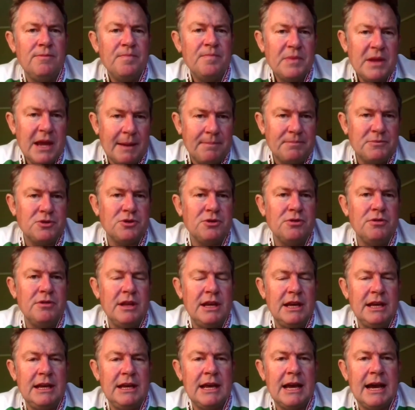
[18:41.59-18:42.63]
up through
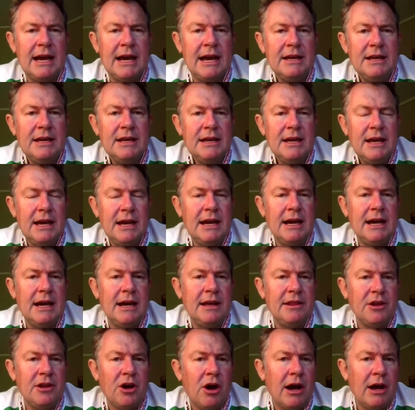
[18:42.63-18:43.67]
the
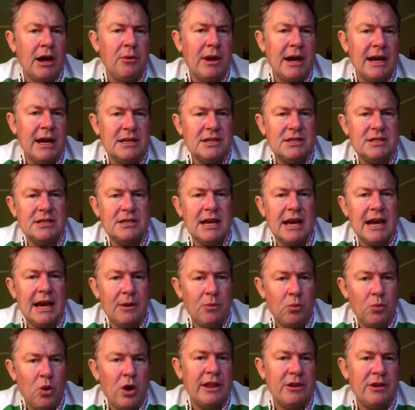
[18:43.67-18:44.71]
highways,
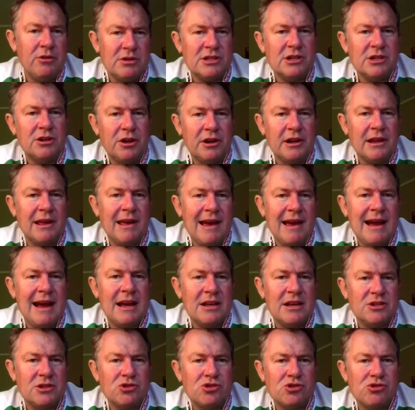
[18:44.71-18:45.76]
why there isn't a lot of
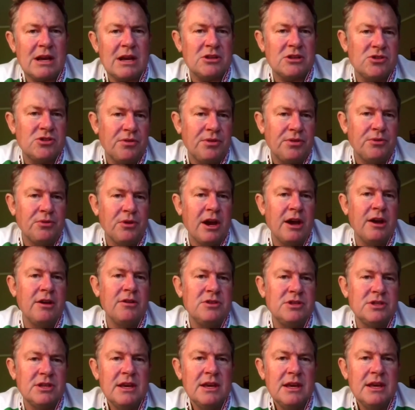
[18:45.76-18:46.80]
cars and trucks on the
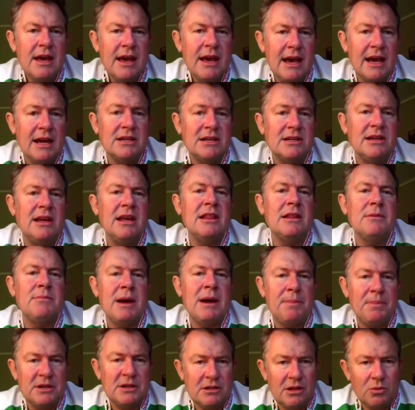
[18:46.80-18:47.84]
roads to get them
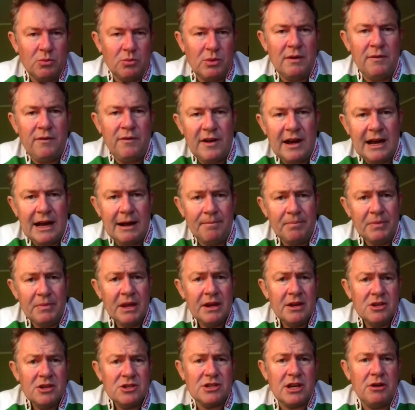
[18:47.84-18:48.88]
up into the wind farm.
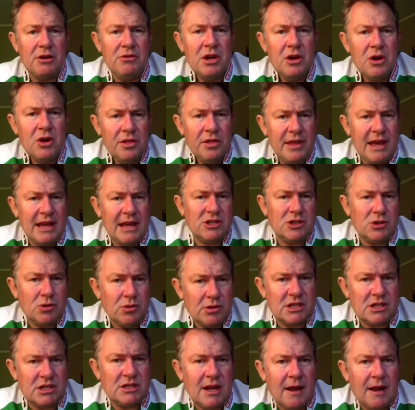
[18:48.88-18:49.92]
So that
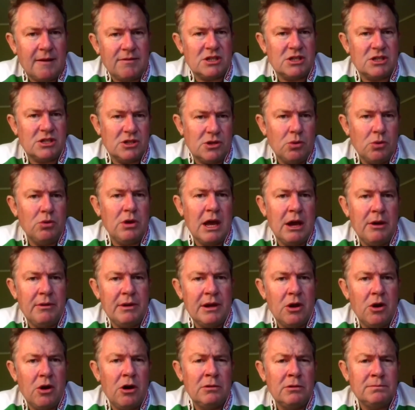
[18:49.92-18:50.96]
sort of stuff's still
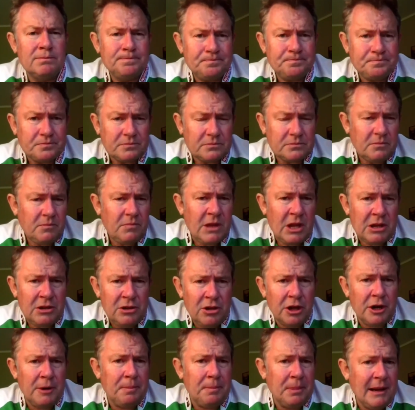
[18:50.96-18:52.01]
going on. A
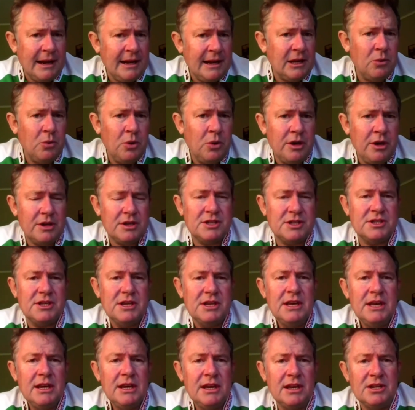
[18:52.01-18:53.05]
lot of planning works
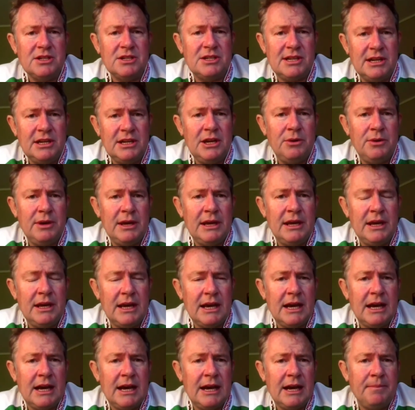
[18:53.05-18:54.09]
continuing
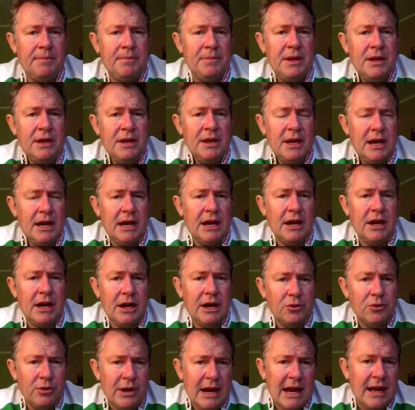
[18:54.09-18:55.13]

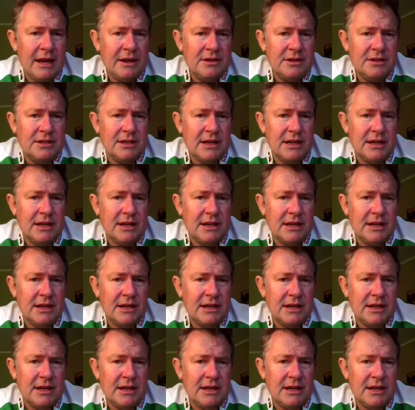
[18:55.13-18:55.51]
around